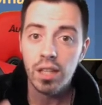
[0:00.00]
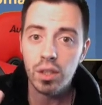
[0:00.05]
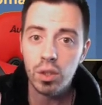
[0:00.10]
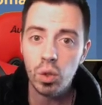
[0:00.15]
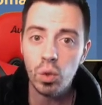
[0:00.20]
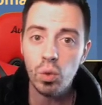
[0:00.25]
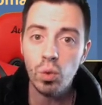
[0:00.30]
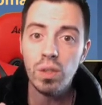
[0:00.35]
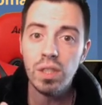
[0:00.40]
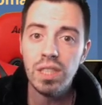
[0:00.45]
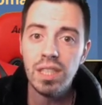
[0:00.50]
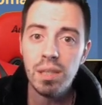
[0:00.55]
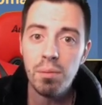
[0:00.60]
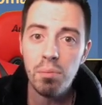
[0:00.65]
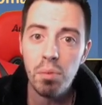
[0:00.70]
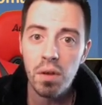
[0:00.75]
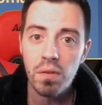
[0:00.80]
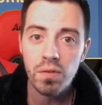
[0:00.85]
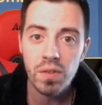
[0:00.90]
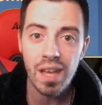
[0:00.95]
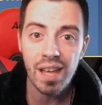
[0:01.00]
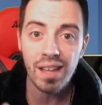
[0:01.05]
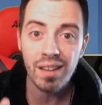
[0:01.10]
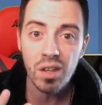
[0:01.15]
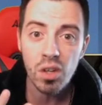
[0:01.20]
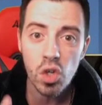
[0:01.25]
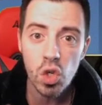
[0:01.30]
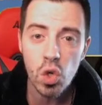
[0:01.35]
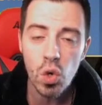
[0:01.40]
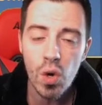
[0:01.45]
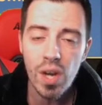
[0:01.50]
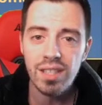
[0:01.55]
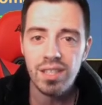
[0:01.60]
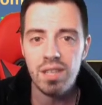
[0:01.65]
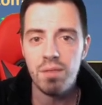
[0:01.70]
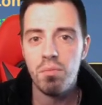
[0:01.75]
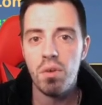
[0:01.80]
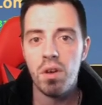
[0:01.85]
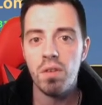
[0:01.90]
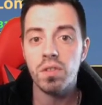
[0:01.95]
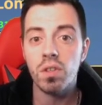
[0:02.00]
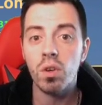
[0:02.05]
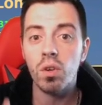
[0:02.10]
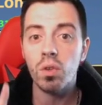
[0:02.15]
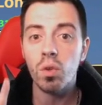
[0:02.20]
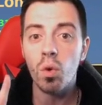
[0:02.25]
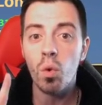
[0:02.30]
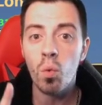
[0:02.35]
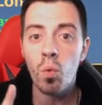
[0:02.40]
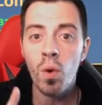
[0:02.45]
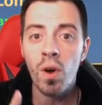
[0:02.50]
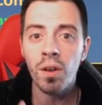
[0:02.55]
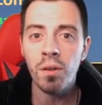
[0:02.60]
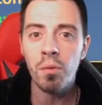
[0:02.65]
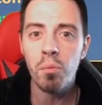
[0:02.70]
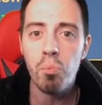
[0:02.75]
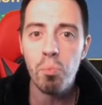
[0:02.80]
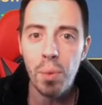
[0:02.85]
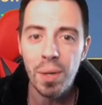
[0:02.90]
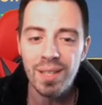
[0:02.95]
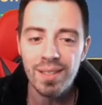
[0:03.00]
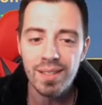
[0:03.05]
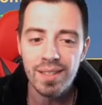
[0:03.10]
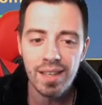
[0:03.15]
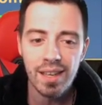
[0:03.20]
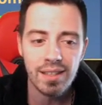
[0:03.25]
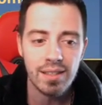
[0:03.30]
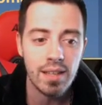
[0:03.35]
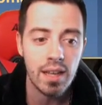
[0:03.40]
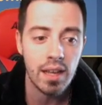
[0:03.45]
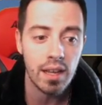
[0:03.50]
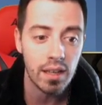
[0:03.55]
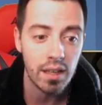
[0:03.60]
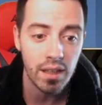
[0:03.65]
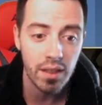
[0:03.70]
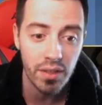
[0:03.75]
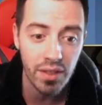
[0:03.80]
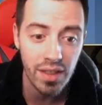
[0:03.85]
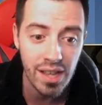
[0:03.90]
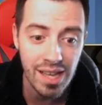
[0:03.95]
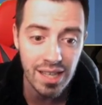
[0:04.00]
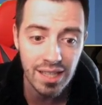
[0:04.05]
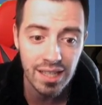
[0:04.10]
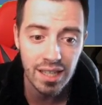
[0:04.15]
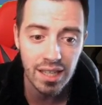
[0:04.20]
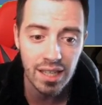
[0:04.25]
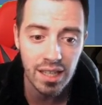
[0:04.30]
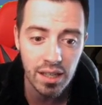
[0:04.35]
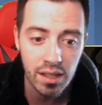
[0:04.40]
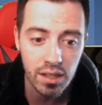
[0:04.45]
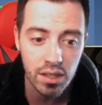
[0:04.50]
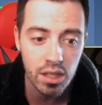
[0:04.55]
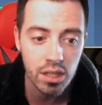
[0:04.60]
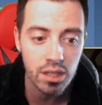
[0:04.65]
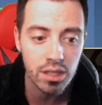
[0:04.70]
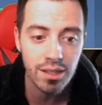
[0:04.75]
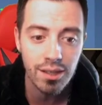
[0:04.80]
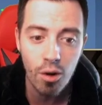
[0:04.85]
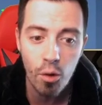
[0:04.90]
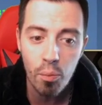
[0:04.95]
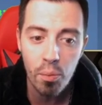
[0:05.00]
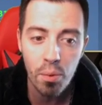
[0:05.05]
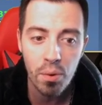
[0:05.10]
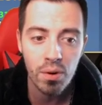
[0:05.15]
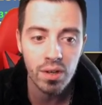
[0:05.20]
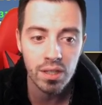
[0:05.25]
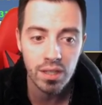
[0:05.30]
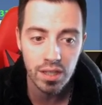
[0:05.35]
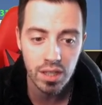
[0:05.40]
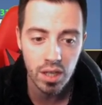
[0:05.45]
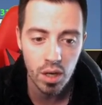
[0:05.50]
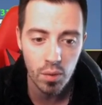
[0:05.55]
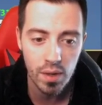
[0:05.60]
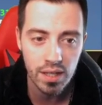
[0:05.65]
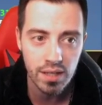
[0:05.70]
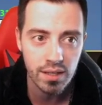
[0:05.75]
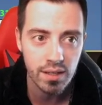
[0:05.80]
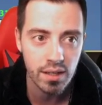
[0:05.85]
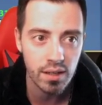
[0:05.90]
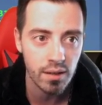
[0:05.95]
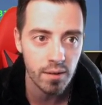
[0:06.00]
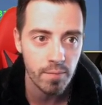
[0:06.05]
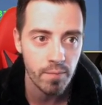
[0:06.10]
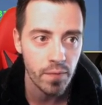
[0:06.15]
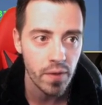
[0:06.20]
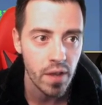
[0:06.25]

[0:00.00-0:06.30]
Two debuffs and great debuffs on one basic attack. This is super interesting.